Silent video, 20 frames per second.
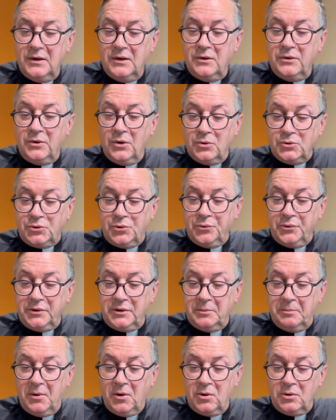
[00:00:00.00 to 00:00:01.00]
Those who were in the
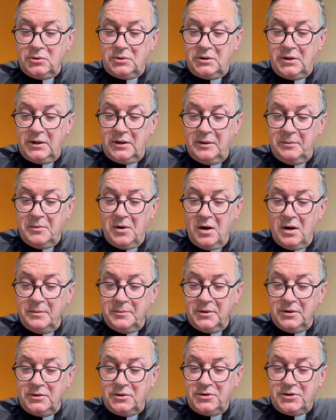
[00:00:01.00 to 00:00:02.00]
boat did him
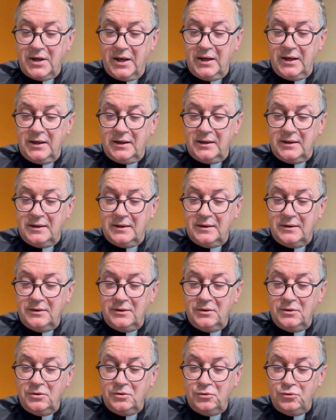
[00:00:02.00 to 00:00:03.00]
homage, saying,
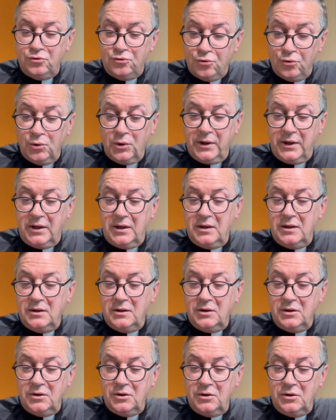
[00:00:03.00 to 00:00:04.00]
"Truly,
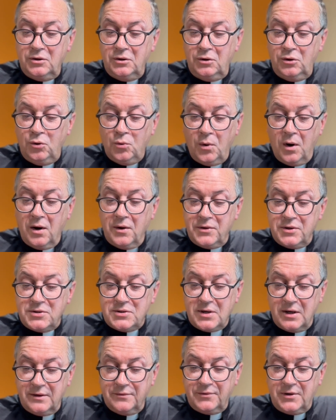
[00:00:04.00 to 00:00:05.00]
you are the
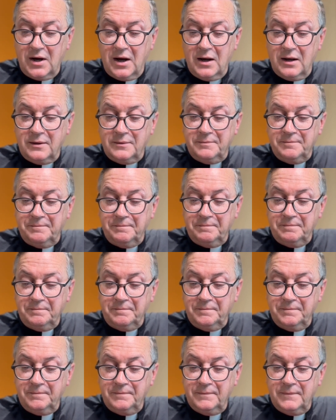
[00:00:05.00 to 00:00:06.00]
Son of God."
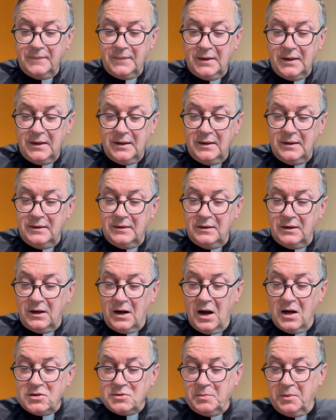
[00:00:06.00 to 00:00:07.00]
The
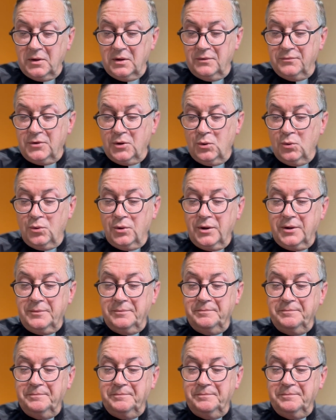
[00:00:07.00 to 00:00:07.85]
Gospel of the Lord.